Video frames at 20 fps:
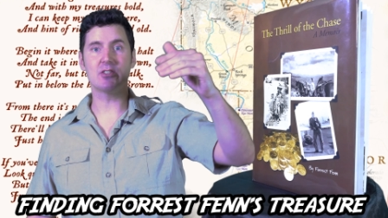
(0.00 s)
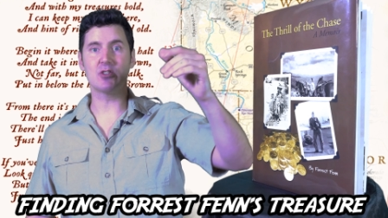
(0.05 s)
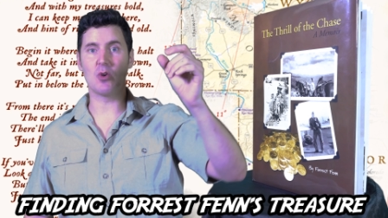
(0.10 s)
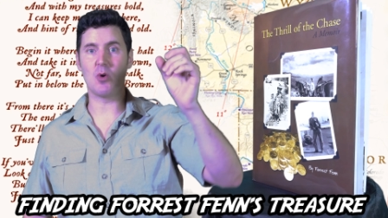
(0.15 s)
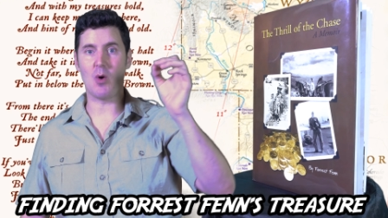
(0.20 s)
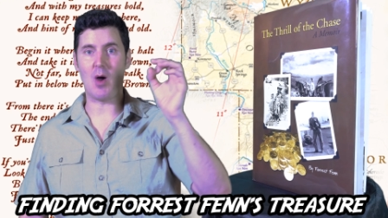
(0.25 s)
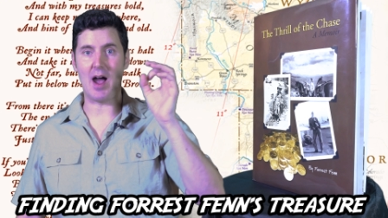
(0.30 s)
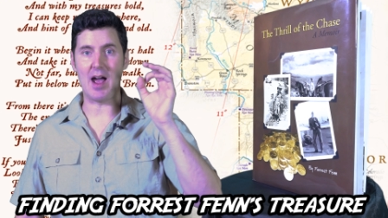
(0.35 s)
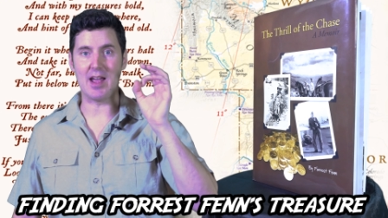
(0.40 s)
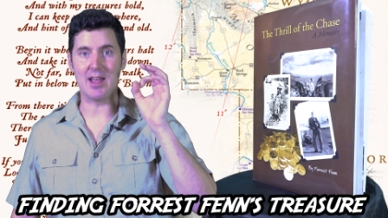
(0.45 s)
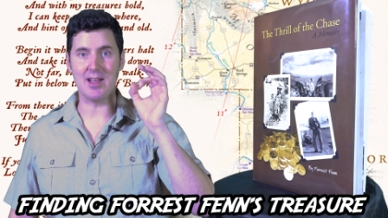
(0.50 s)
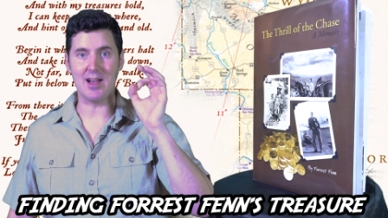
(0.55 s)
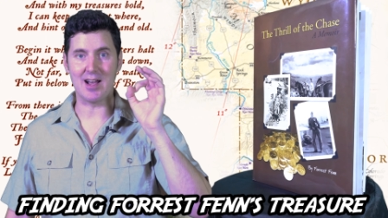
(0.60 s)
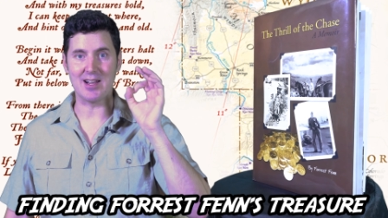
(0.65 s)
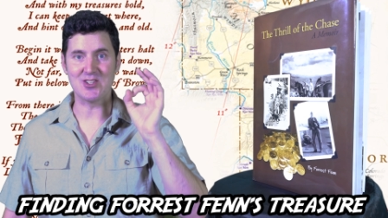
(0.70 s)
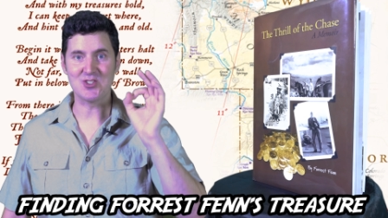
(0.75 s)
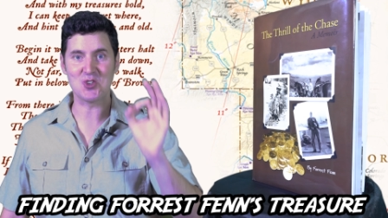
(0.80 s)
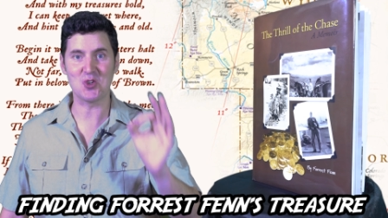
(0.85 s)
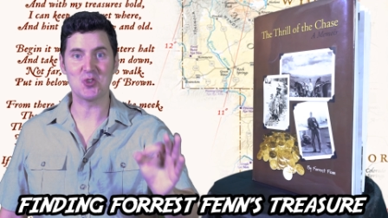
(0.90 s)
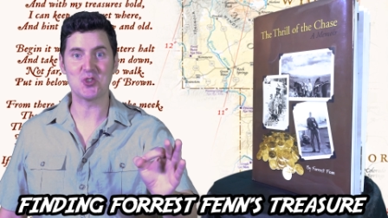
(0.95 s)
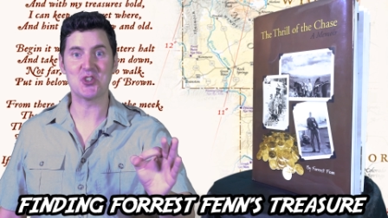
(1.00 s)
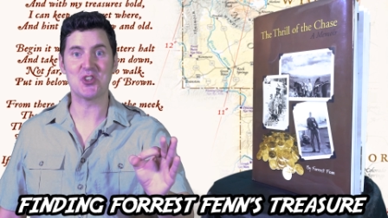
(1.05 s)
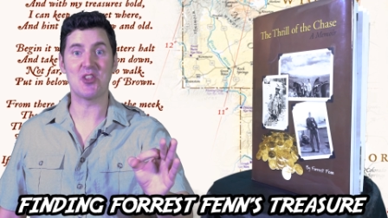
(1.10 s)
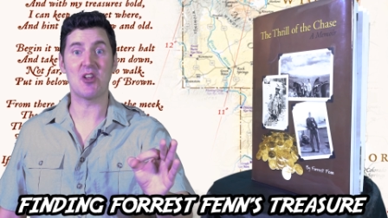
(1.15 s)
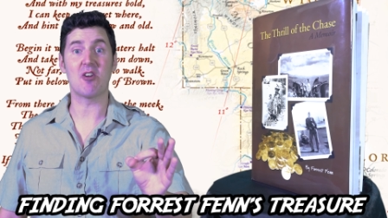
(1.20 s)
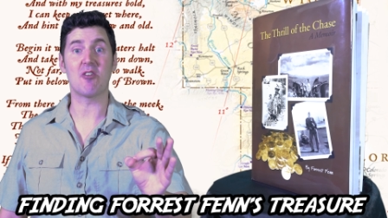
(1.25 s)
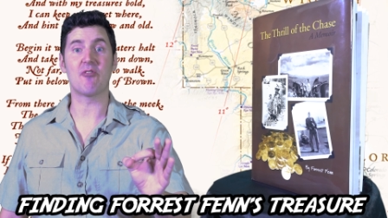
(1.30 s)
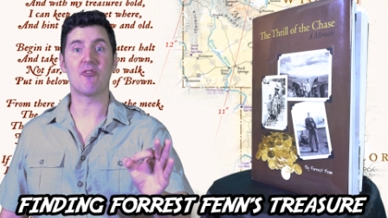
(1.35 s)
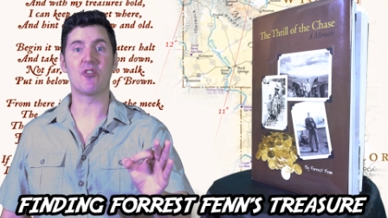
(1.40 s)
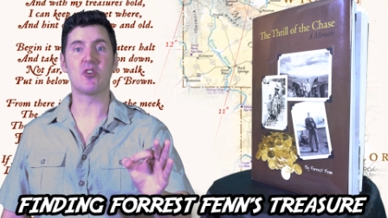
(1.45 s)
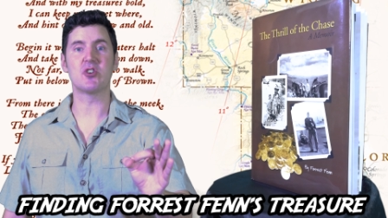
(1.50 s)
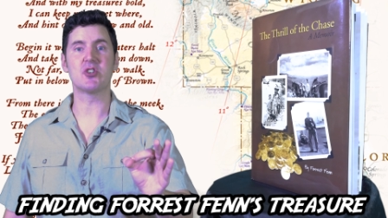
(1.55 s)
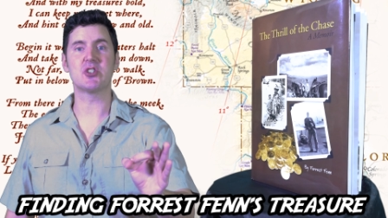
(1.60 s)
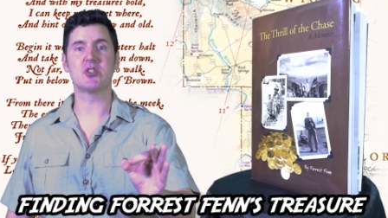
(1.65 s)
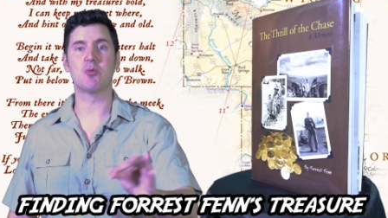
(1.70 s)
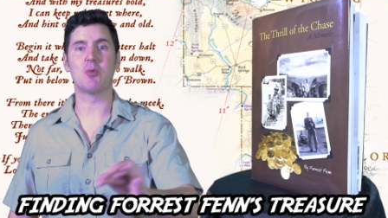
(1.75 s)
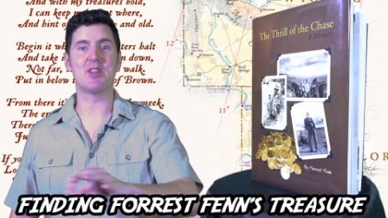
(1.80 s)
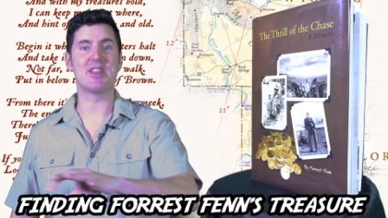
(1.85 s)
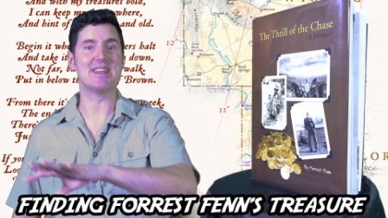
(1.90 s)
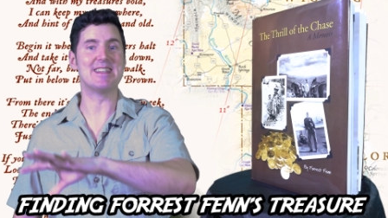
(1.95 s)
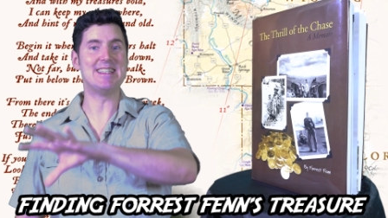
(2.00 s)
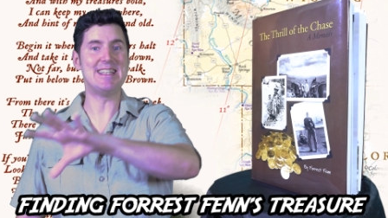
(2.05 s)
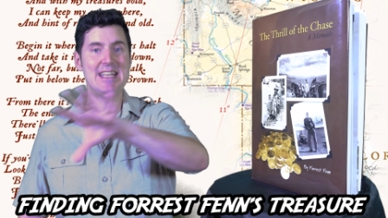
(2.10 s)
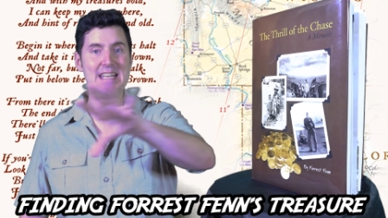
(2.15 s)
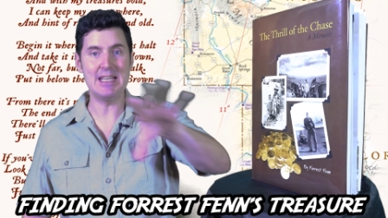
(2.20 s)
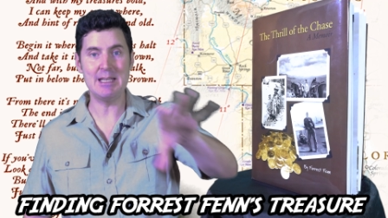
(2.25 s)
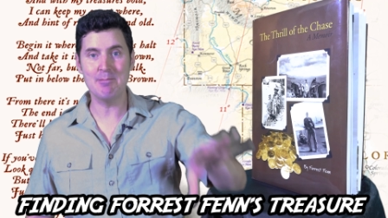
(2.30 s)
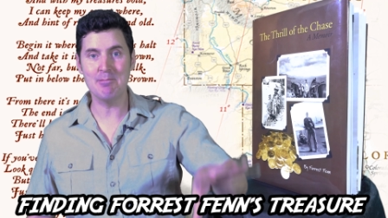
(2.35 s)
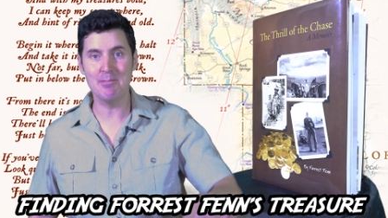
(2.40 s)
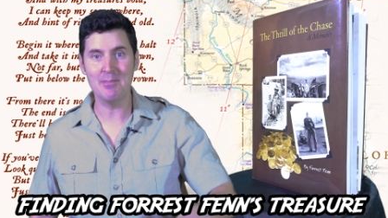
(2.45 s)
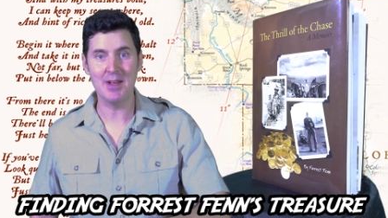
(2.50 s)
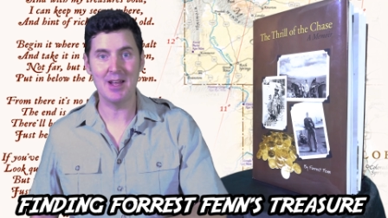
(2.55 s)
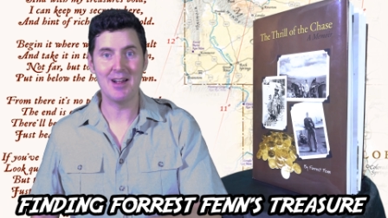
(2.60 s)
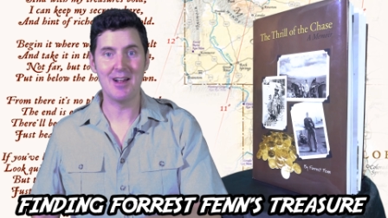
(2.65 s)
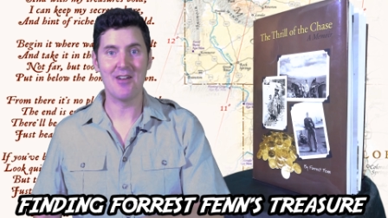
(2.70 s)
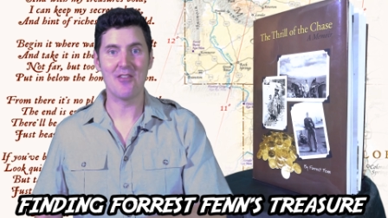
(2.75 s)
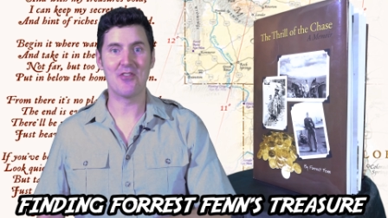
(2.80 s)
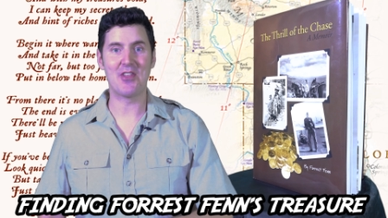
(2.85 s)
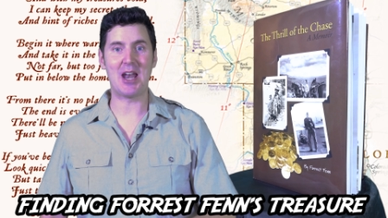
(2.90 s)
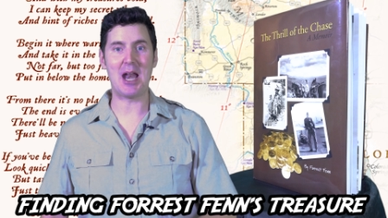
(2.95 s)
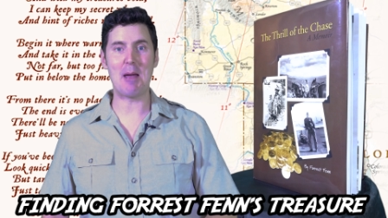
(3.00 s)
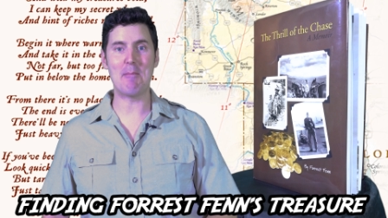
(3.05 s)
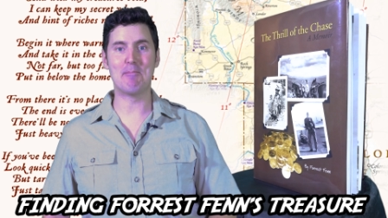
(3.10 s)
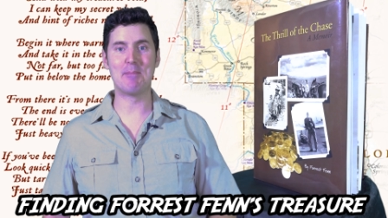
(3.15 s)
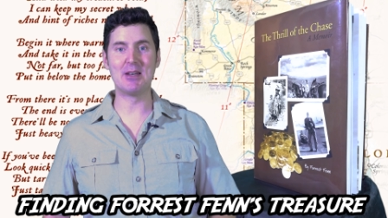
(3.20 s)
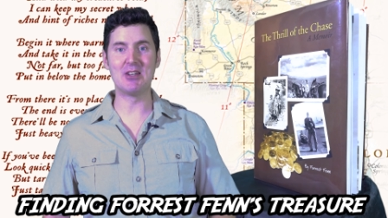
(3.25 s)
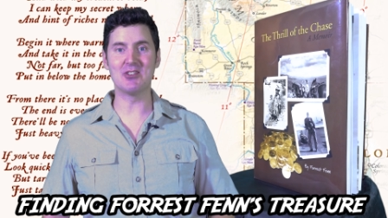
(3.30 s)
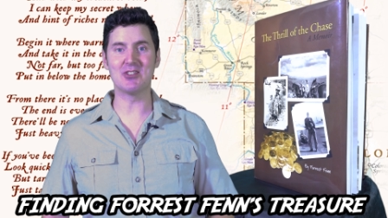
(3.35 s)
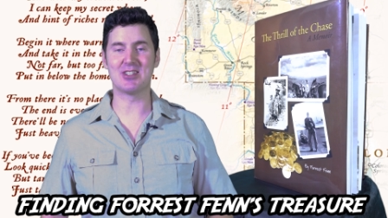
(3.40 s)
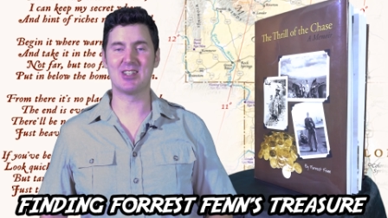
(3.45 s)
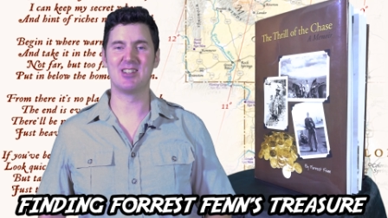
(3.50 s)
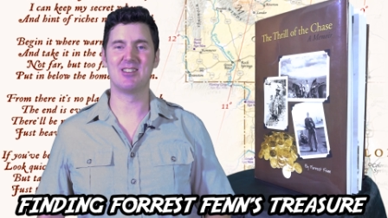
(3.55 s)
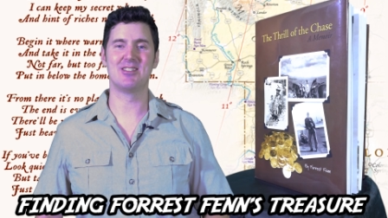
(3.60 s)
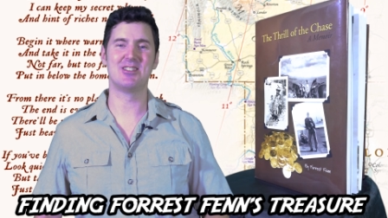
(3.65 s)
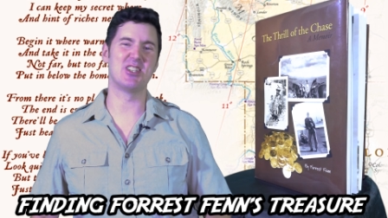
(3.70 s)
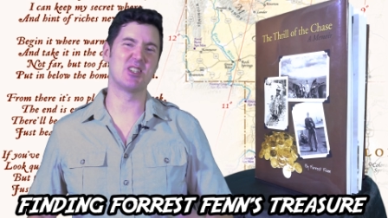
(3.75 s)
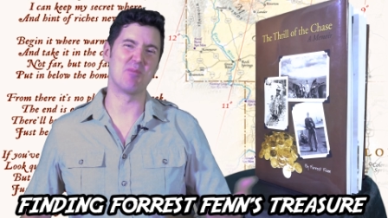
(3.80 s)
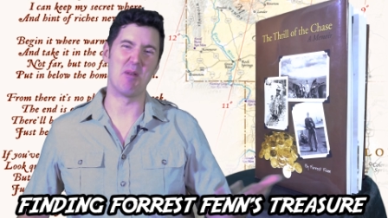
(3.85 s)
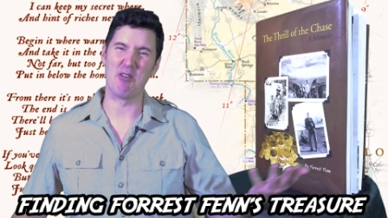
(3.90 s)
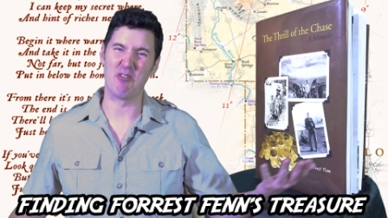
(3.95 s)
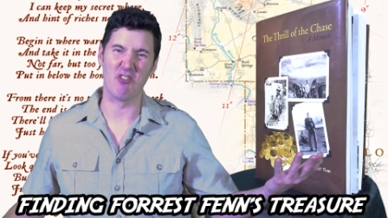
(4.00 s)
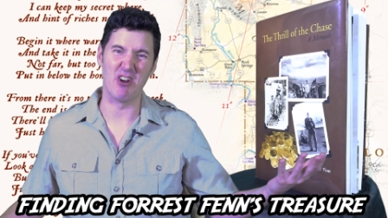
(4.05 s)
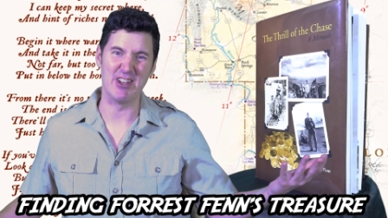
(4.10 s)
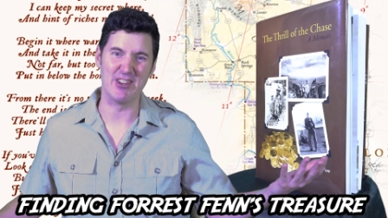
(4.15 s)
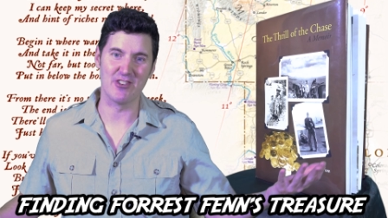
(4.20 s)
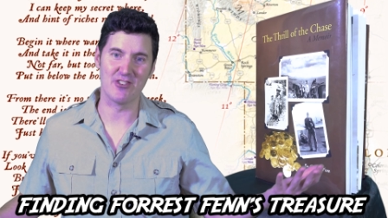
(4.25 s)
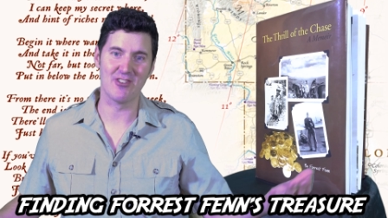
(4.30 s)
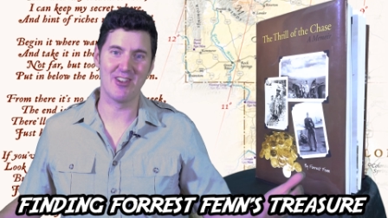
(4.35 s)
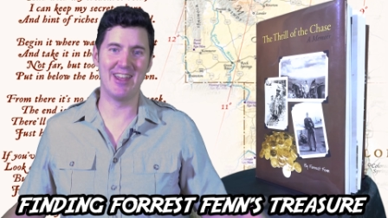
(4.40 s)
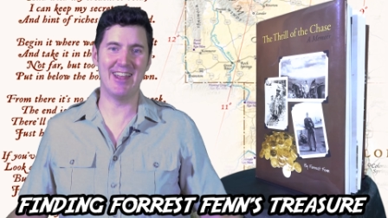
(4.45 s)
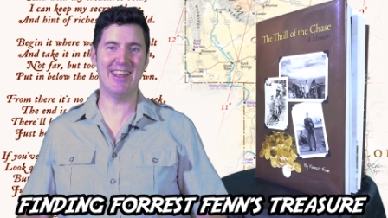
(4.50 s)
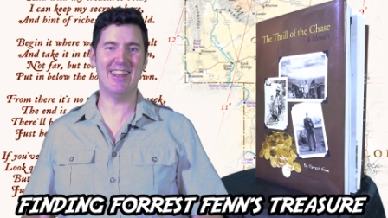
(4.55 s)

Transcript: So I, I searched there first with a team that I built, just my friends.